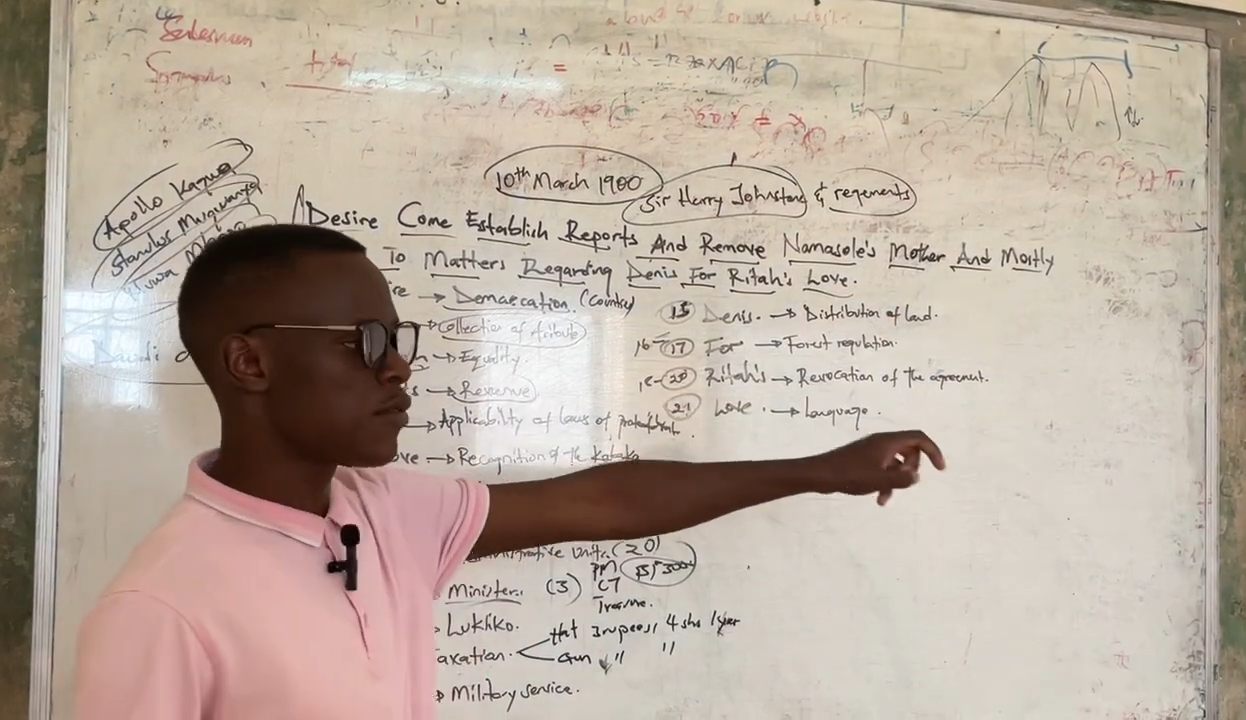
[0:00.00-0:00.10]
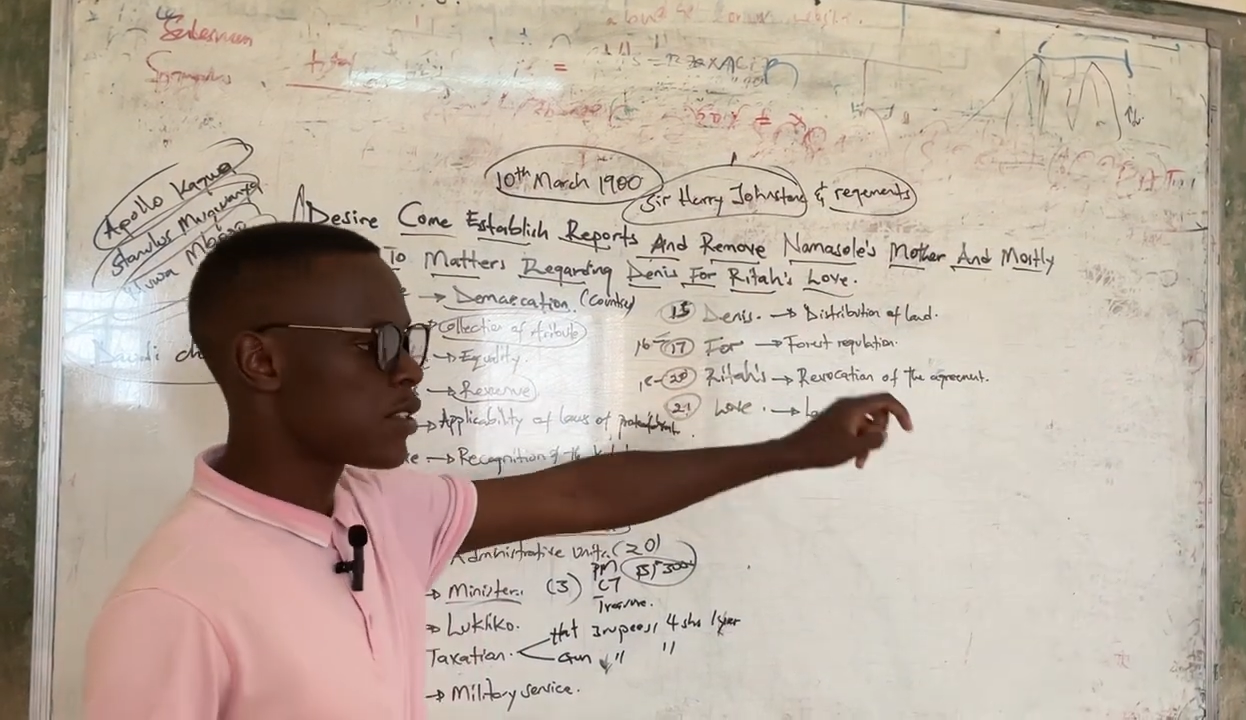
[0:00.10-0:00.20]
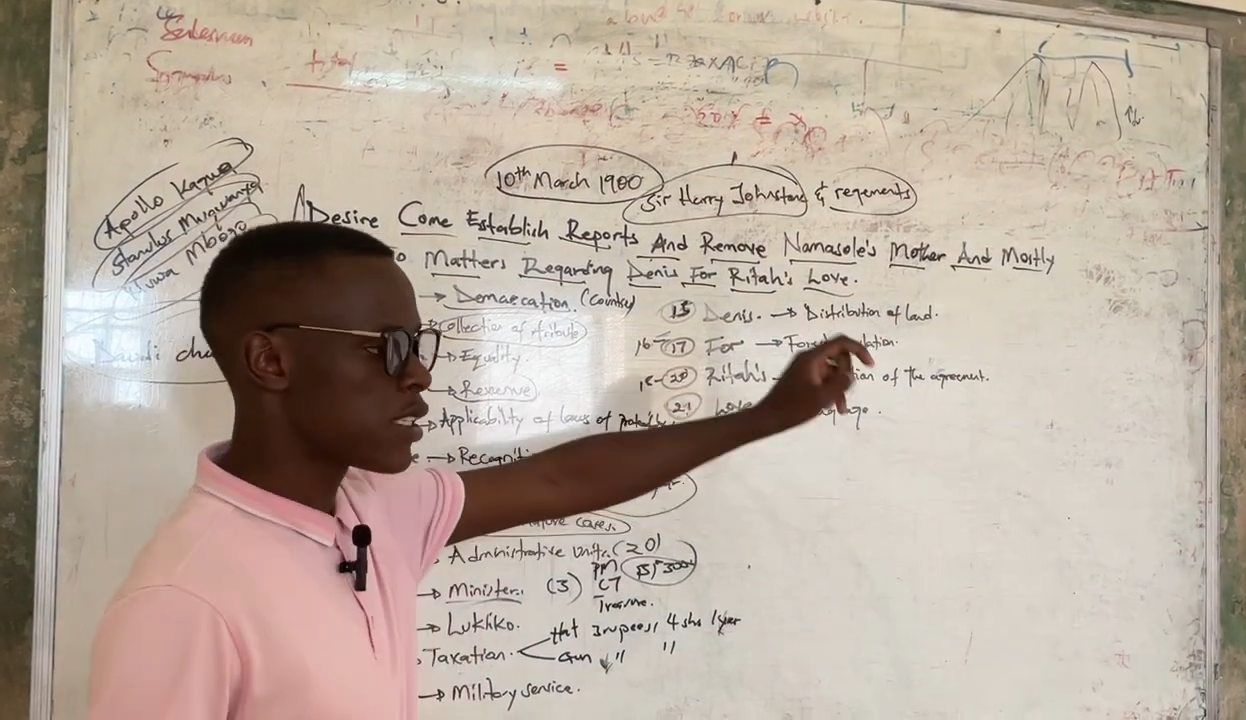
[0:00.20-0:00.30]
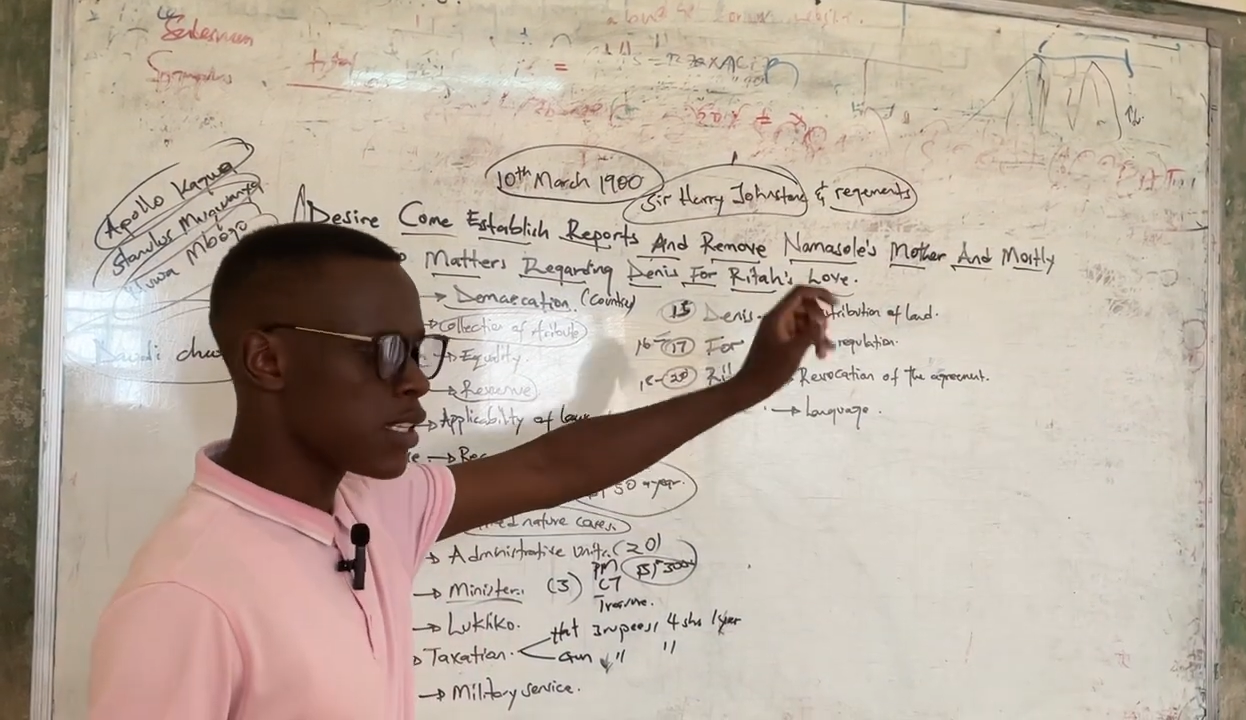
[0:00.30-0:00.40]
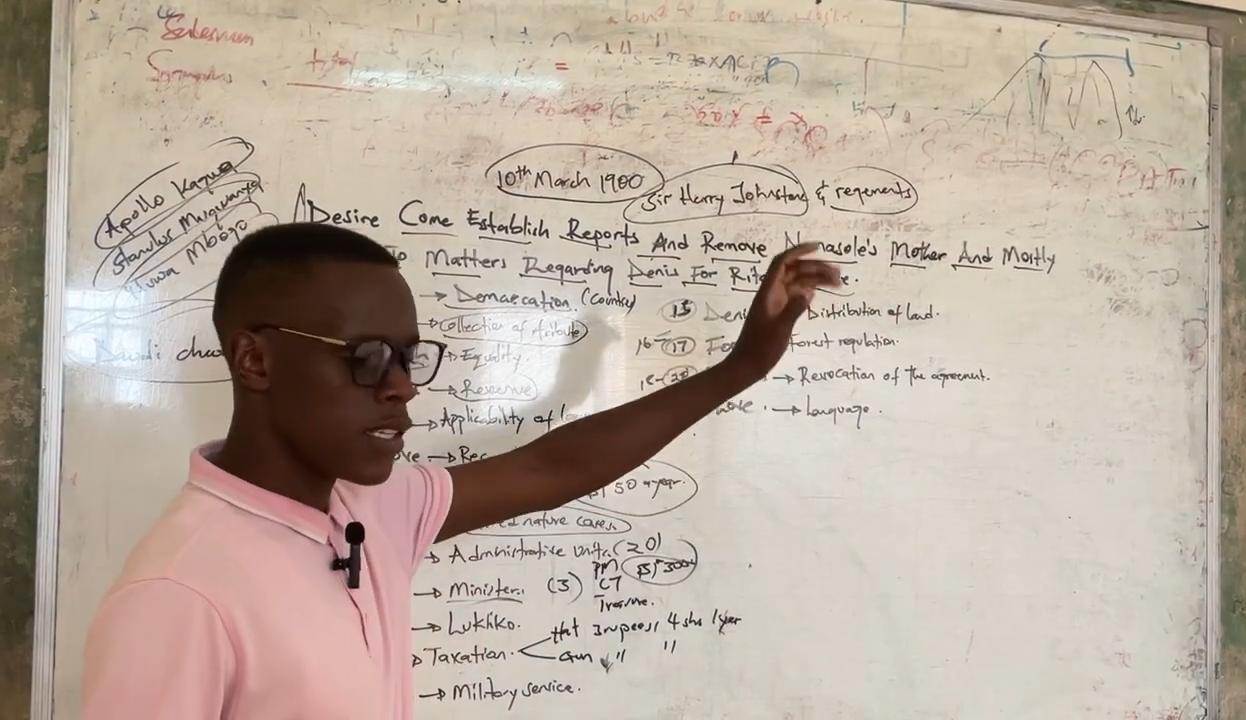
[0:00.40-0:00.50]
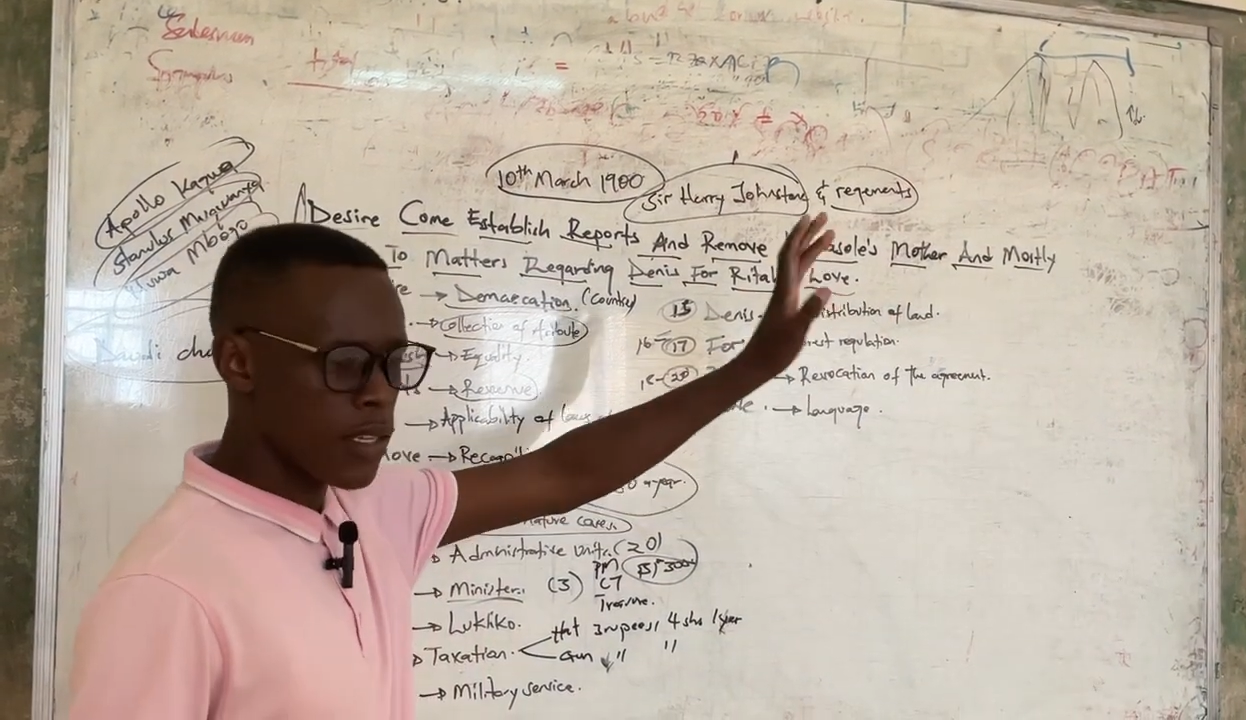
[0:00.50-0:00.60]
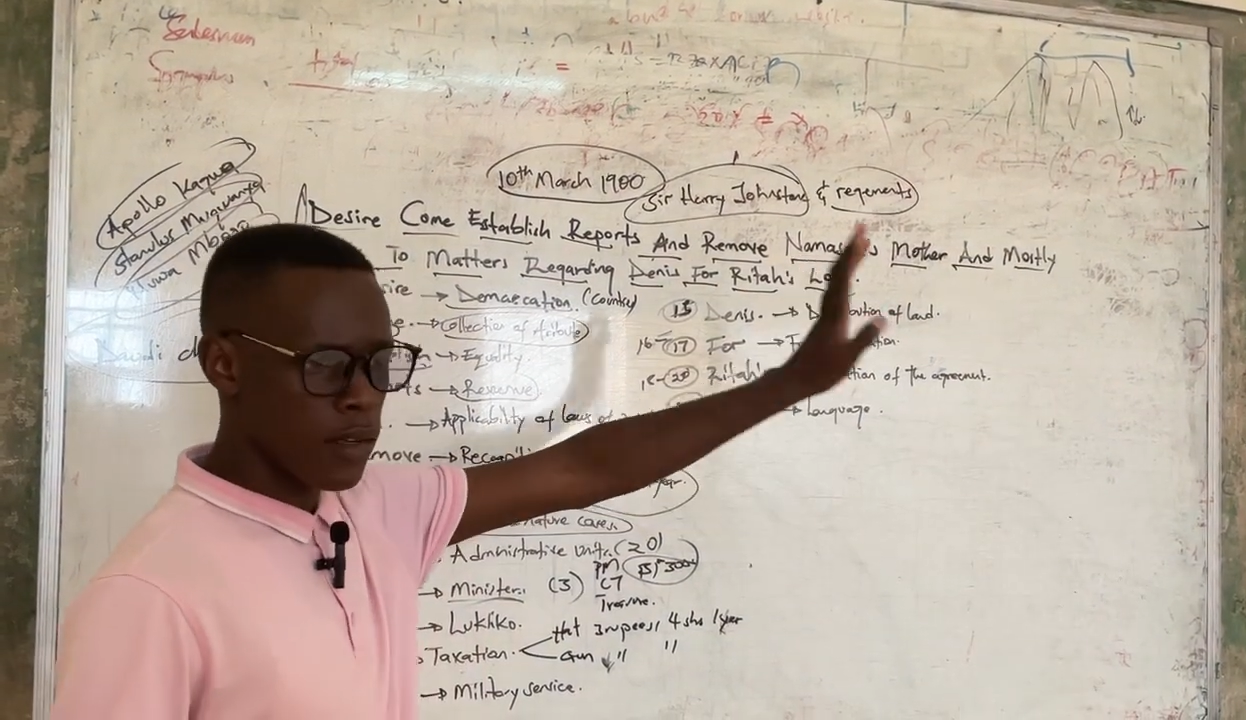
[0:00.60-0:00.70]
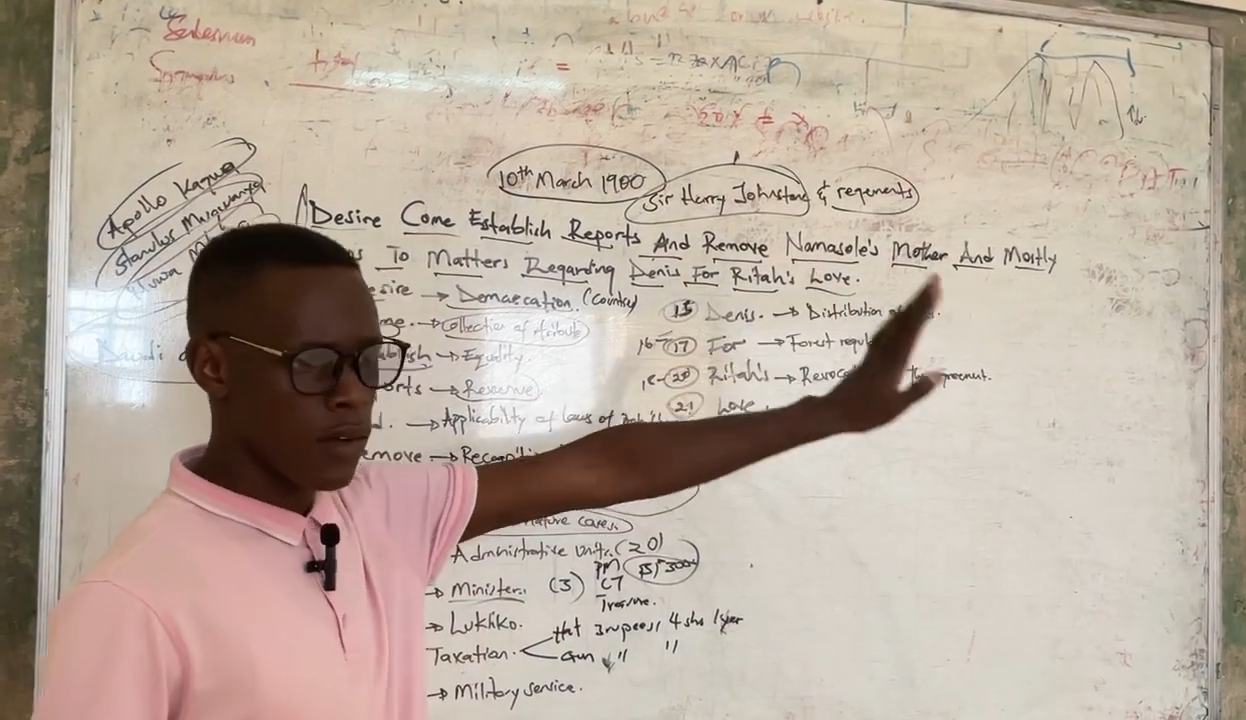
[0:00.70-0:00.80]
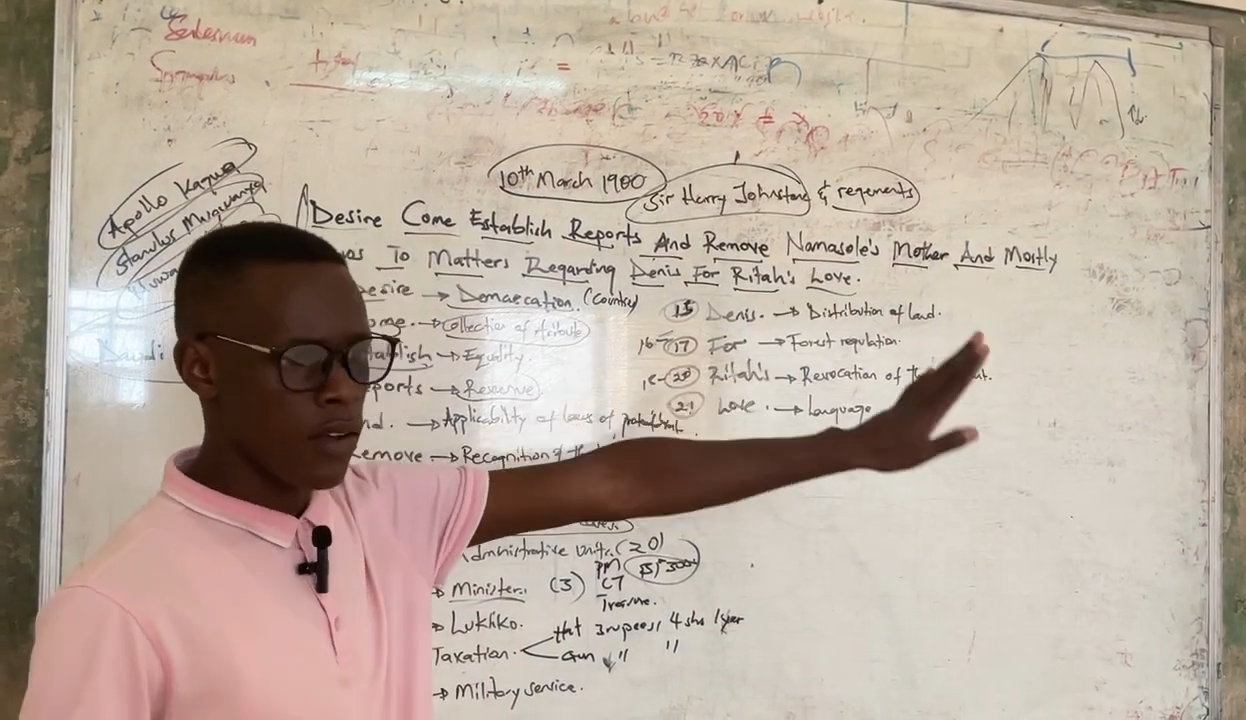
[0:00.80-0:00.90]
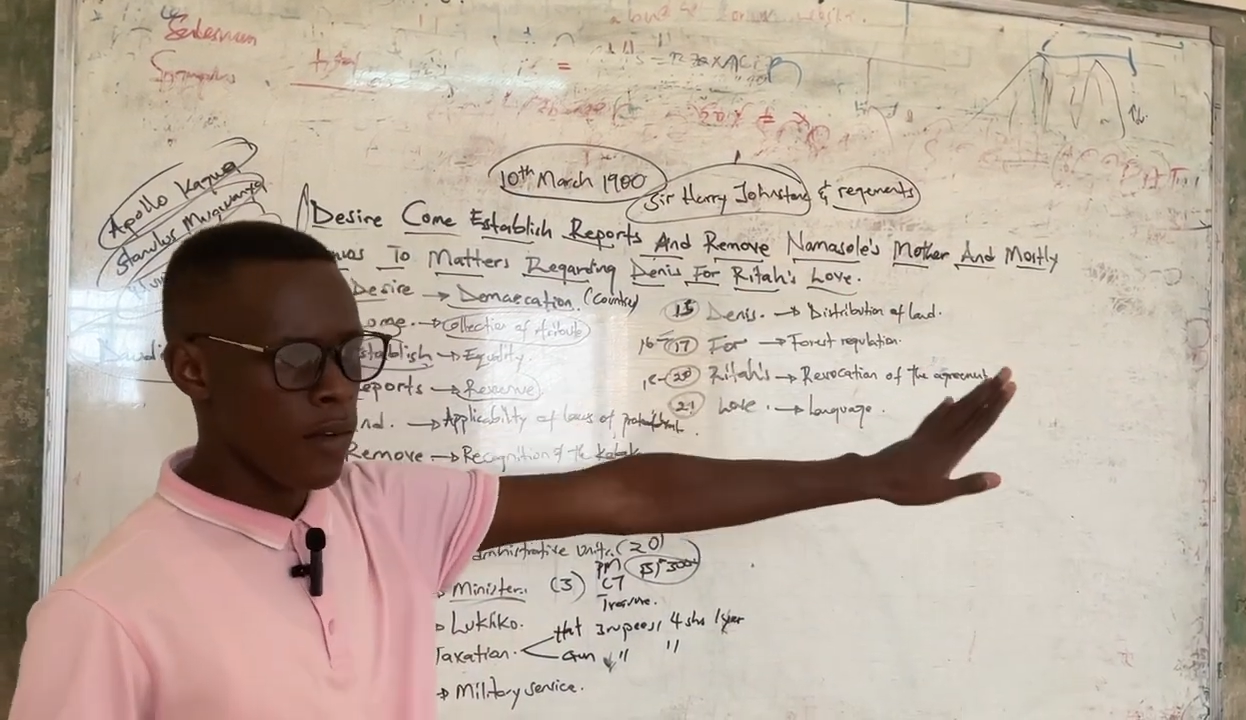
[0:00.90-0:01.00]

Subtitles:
C,